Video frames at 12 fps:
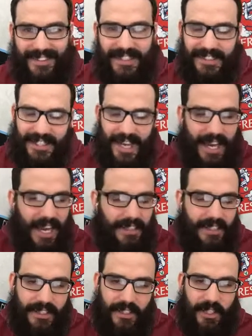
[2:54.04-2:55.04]
So yeah, I
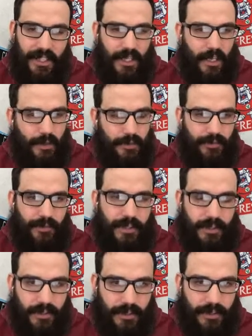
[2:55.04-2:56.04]
think they're going to go with
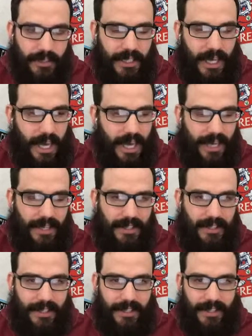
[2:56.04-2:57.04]
Fields.
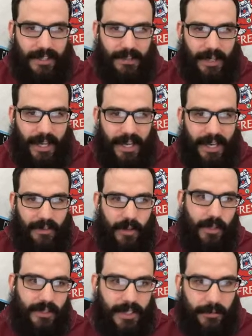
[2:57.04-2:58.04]
I have a
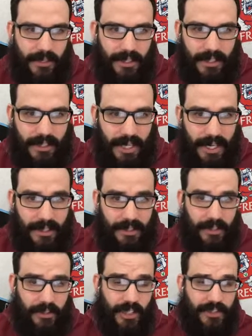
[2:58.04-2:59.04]
hard time thinking that the
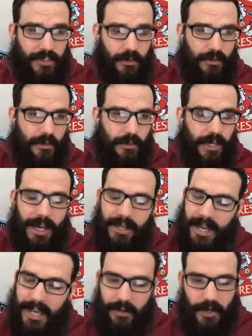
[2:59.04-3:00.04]
Jets don't do it.
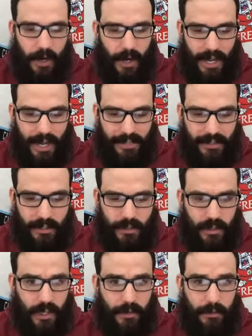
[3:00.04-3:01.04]
I don't know. I think there's a
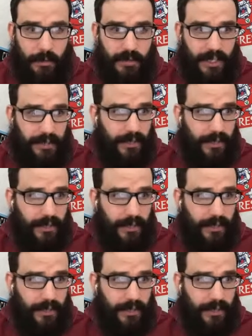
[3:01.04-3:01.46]
lot of rumors out